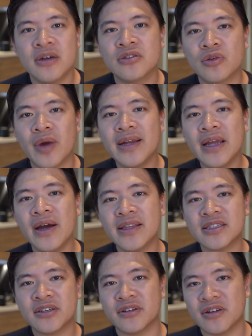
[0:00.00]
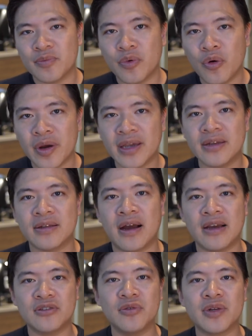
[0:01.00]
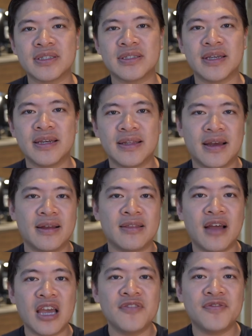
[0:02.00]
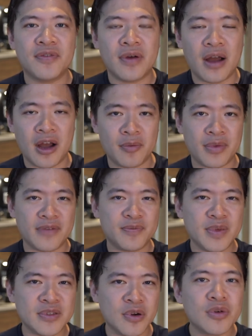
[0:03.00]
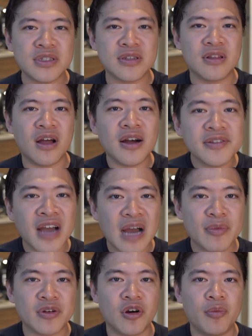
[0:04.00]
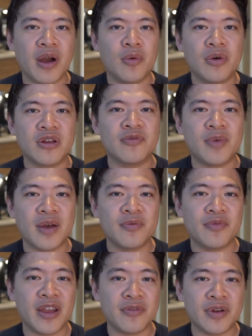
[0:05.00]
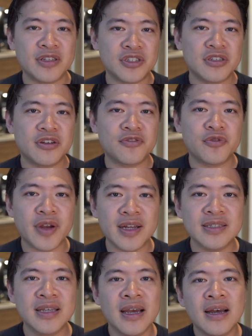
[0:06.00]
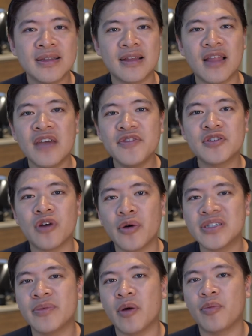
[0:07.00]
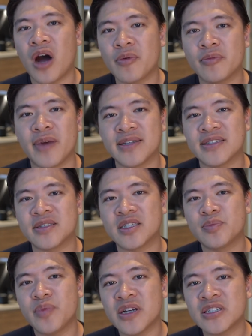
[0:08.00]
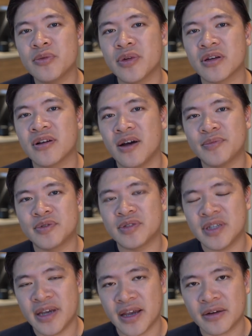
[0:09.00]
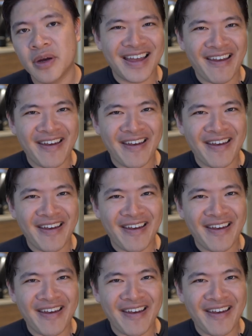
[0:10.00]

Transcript: So right now at this current point, I do want to say that life, I've been told this a long time ago by one of my favorite engineer friends, that life is always about compromises, especially when it comes to tech.